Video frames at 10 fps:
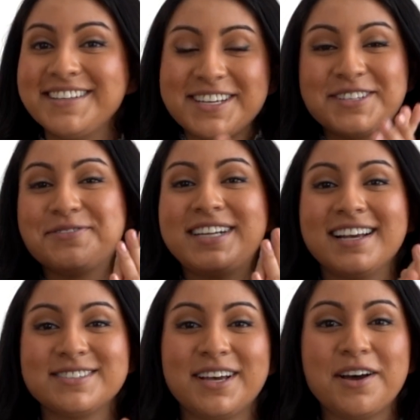It's
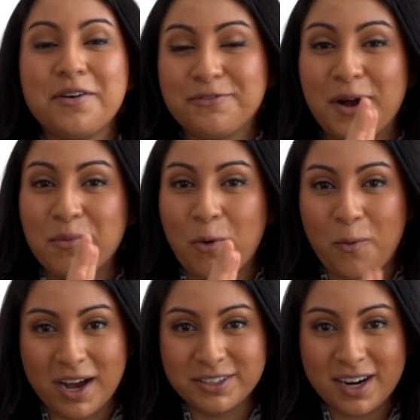Vanessa from
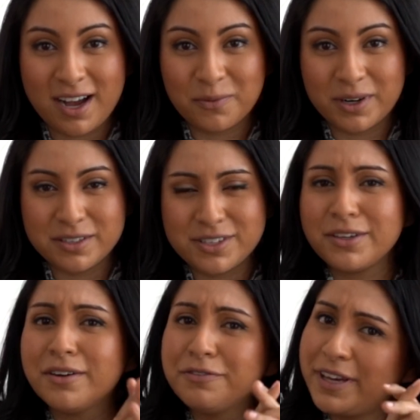Wander Onwards,
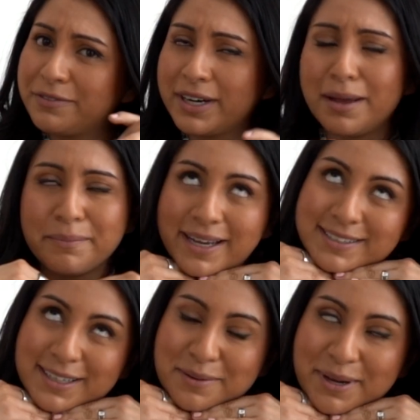your favorite
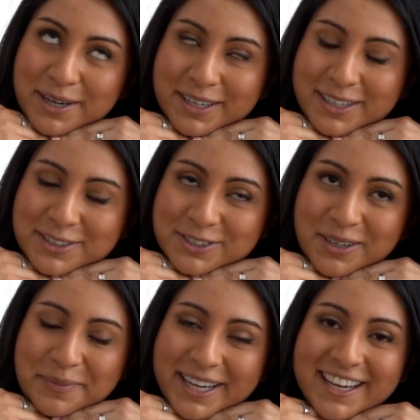Mexican American in
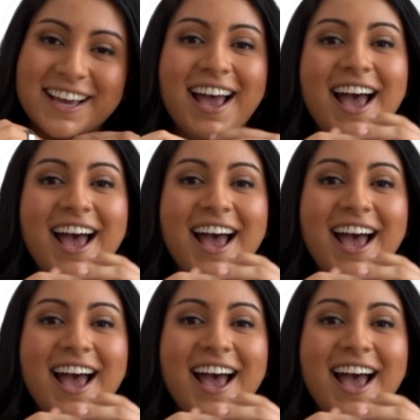Germany.